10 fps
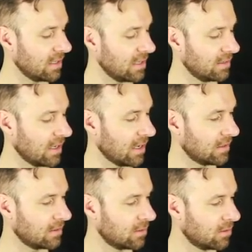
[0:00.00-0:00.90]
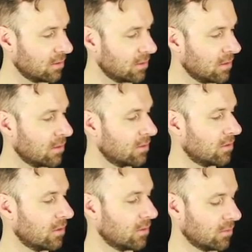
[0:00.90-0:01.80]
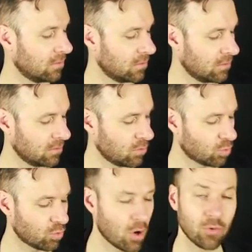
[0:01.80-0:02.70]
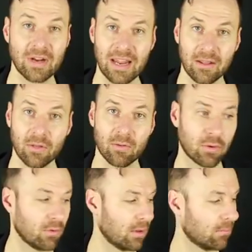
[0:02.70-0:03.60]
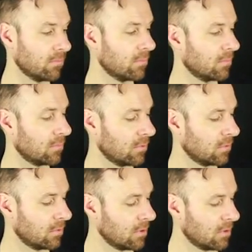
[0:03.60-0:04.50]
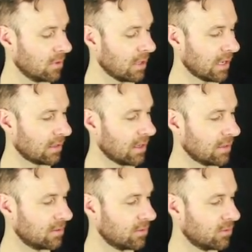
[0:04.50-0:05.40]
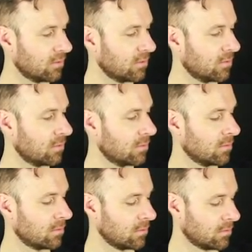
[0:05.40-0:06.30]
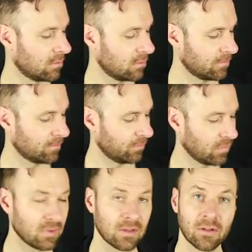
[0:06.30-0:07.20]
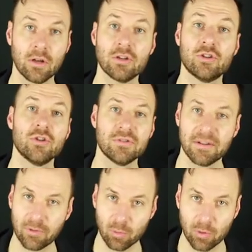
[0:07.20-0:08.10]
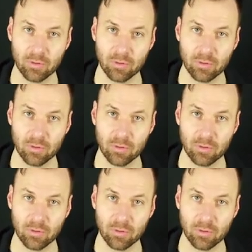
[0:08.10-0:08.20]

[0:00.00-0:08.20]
these is to rotate through them like this. You can choose different